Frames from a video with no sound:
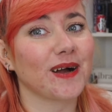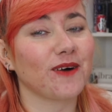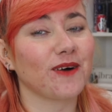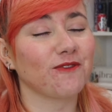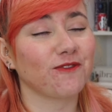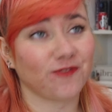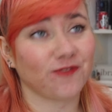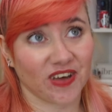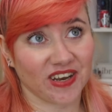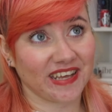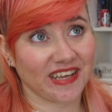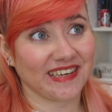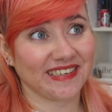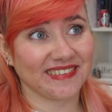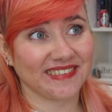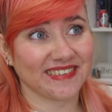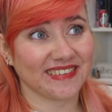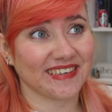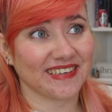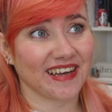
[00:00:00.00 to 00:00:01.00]
funny
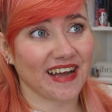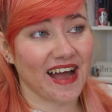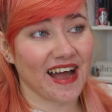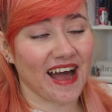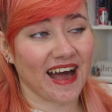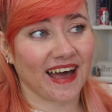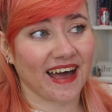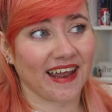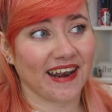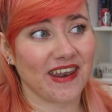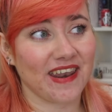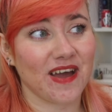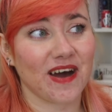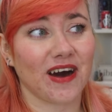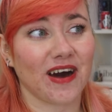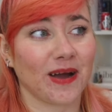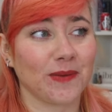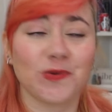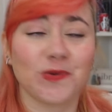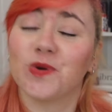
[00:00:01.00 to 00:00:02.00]
and
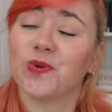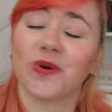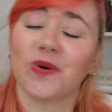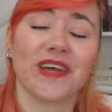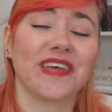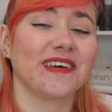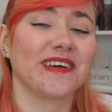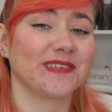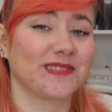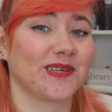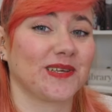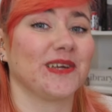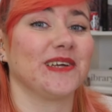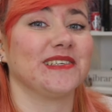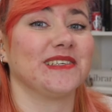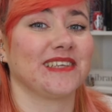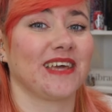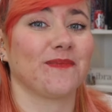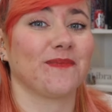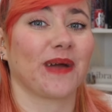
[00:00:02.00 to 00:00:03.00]
I'm quite excited
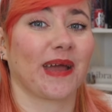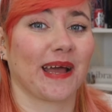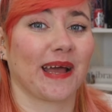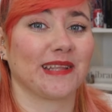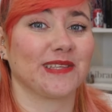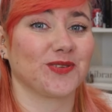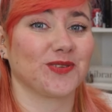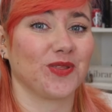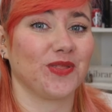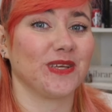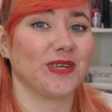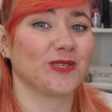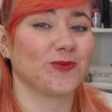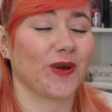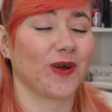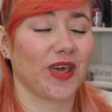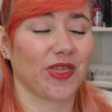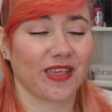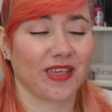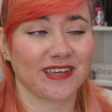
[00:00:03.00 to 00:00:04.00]
to get my hands on this
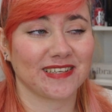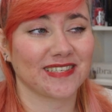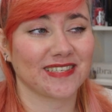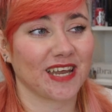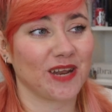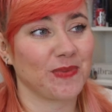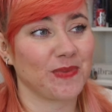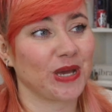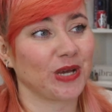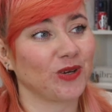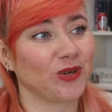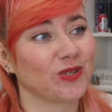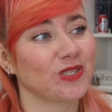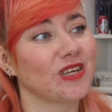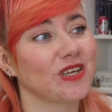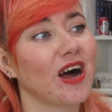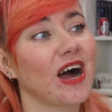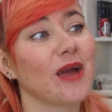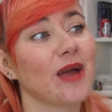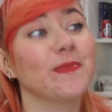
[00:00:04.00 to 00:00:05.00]
one. I think it's going to be a good
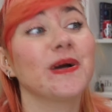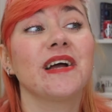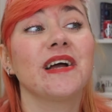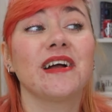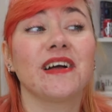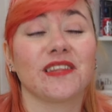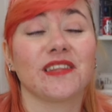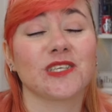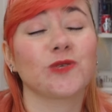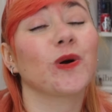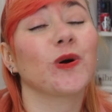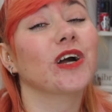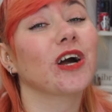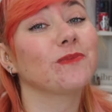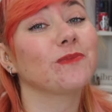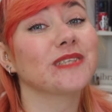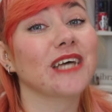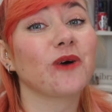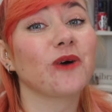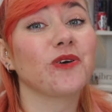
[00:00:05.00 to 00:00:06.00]
time. This one
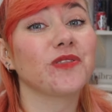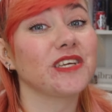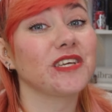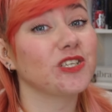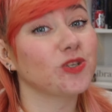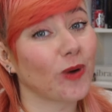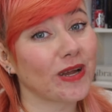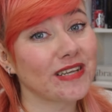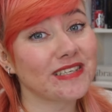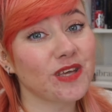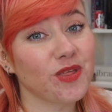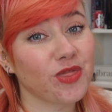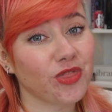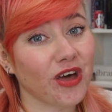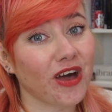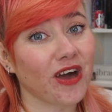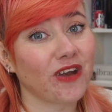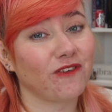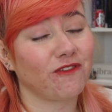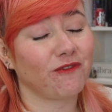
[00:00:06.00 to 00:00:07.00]
comes out on the
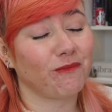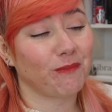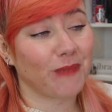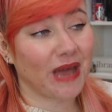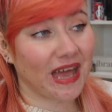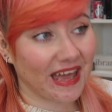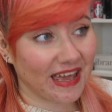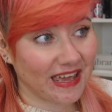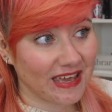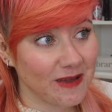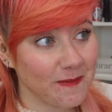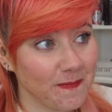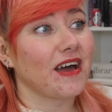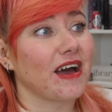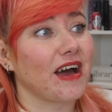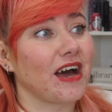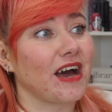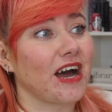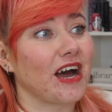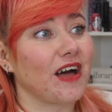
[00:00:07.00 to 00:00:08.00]
23rd of May.
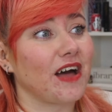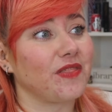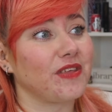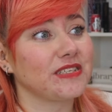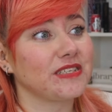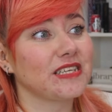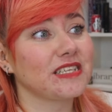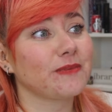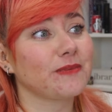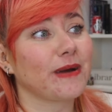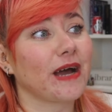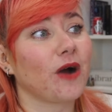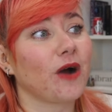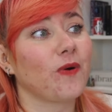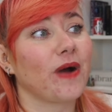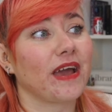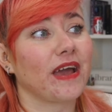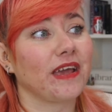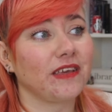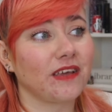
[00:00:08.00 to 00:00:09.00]
Uh, this is
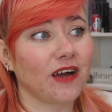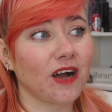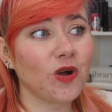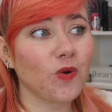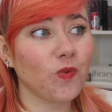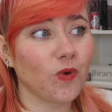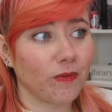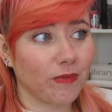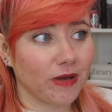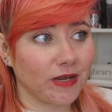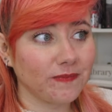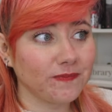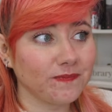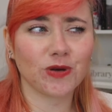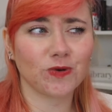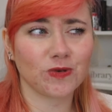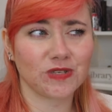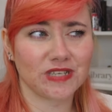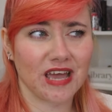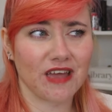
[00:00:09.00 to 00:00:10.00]
about a young woman
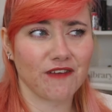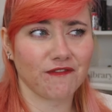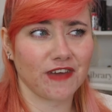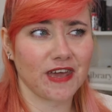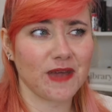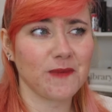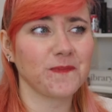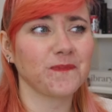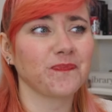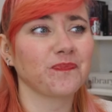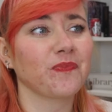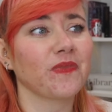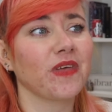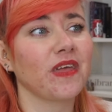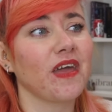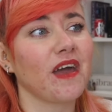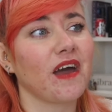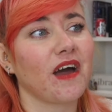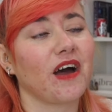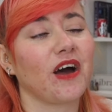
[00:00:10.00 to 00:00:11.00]
called Davi
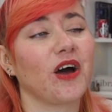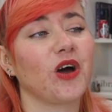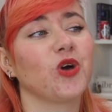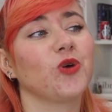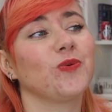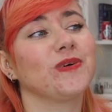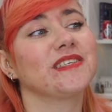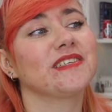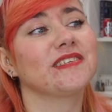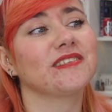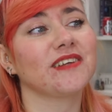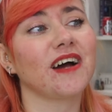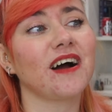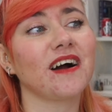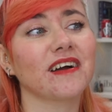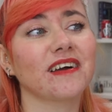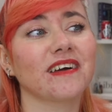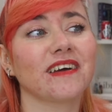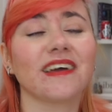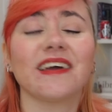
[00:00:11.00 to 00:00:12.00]
uh, who is
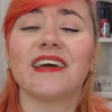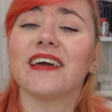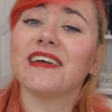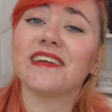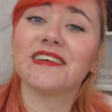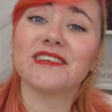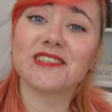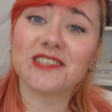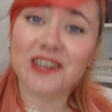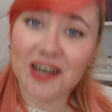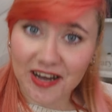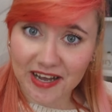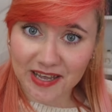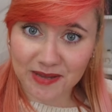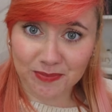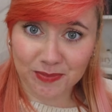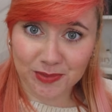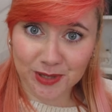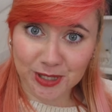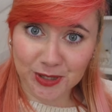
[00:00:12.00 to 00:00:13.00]
stuck in a
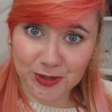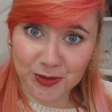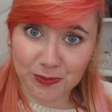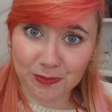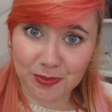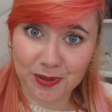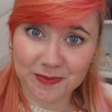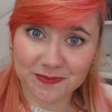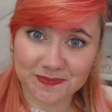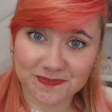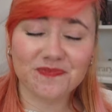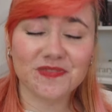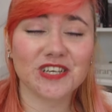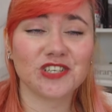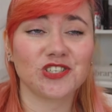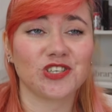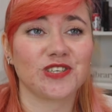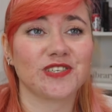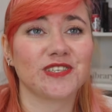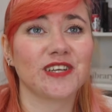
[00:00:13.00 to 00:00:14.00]
time loop.
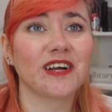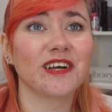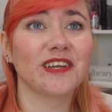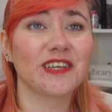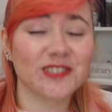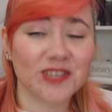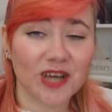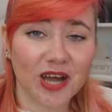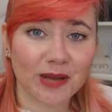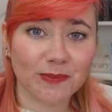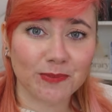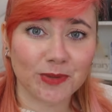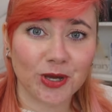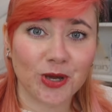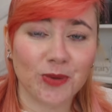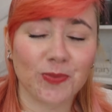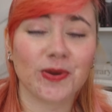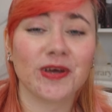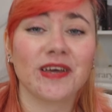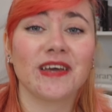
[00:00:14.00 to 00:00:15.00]
She's stuck in a time
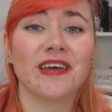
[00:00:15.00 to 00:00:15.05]
loop